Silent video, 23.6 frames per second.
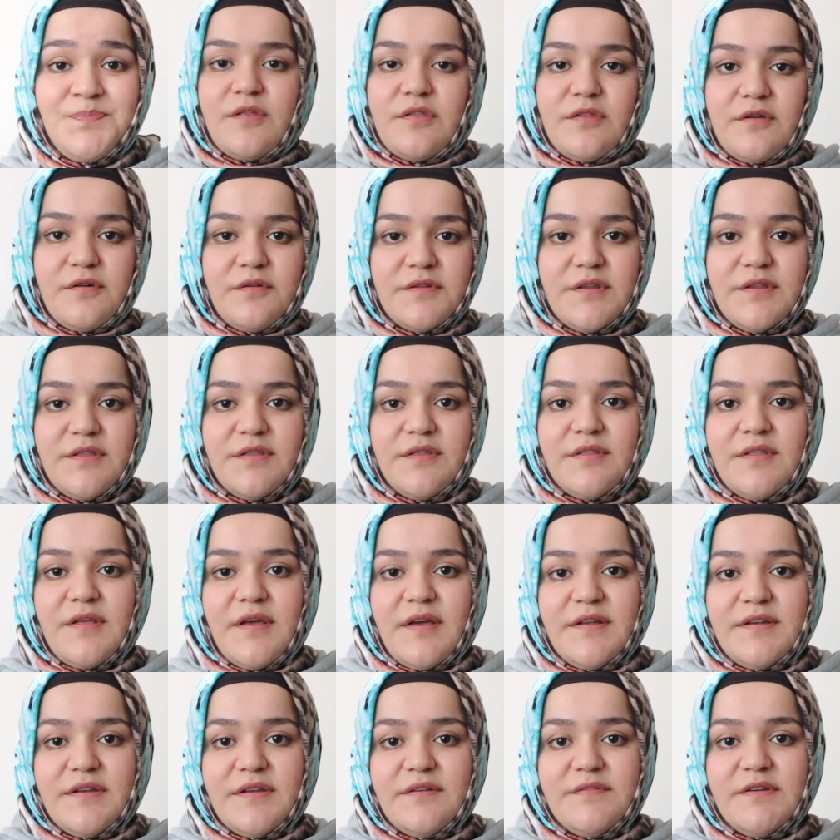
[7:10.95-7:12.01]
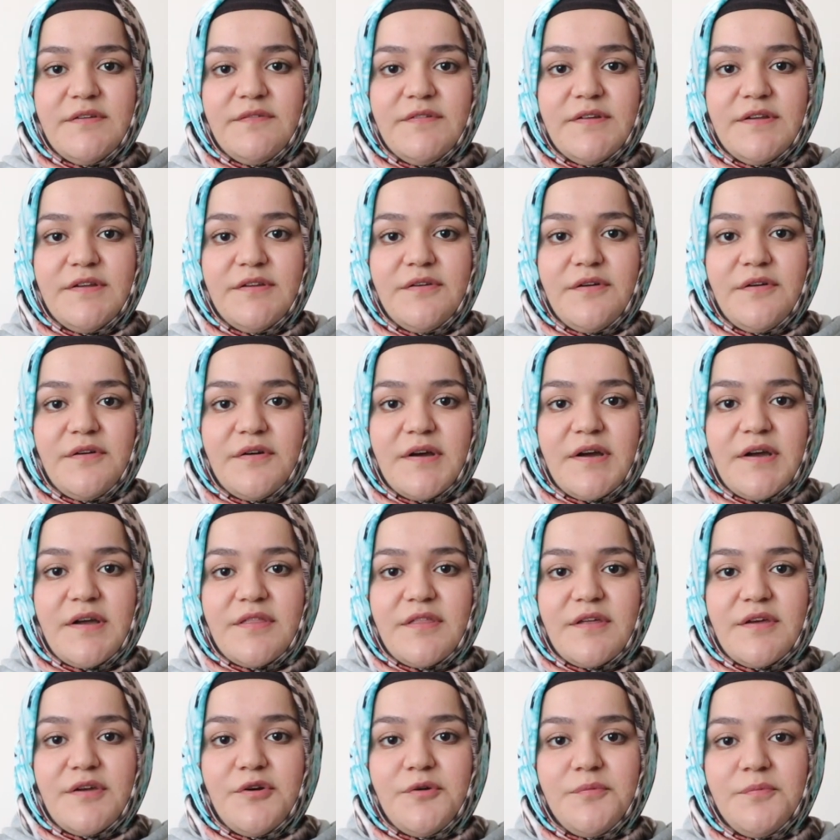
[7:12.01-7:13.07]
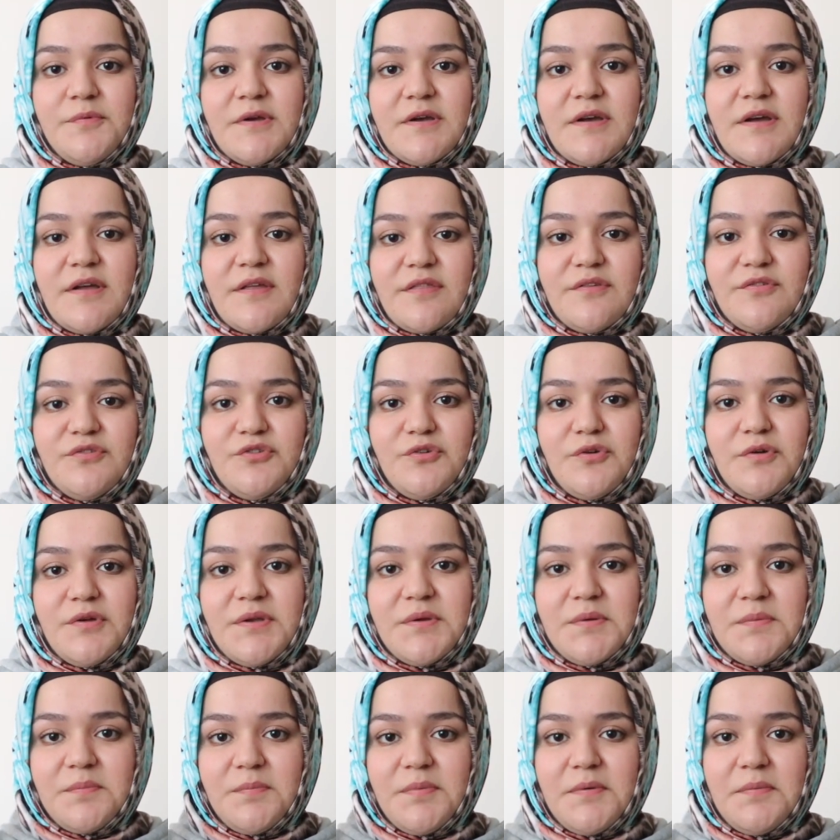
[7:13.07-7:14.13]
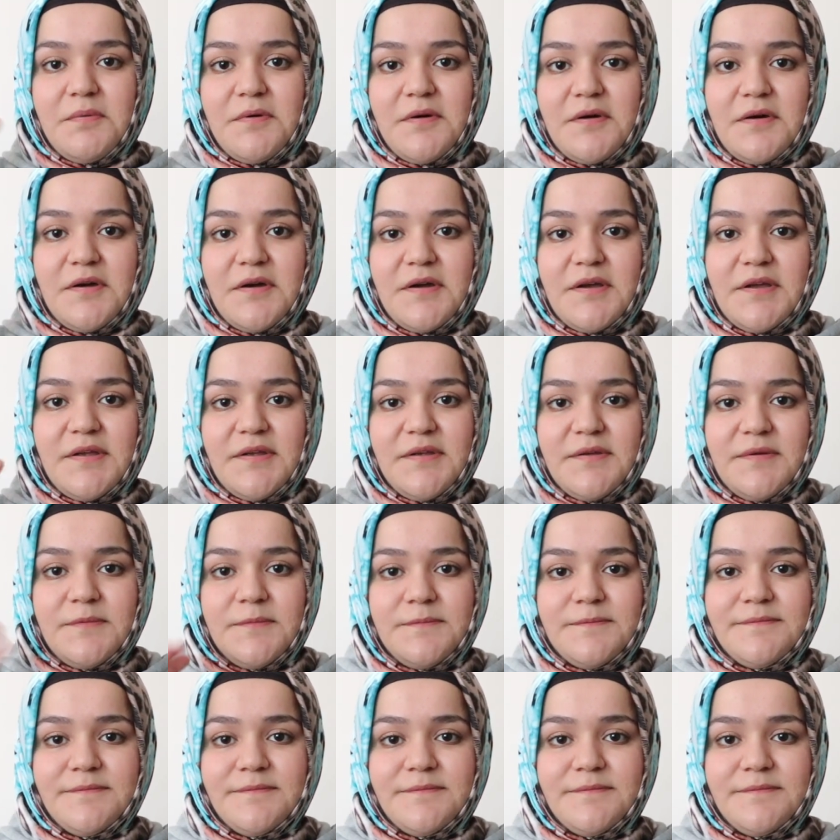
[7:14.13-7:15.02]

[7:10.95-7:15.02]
So this is the end of the video guys. I hope you guys enjoyed it. Bye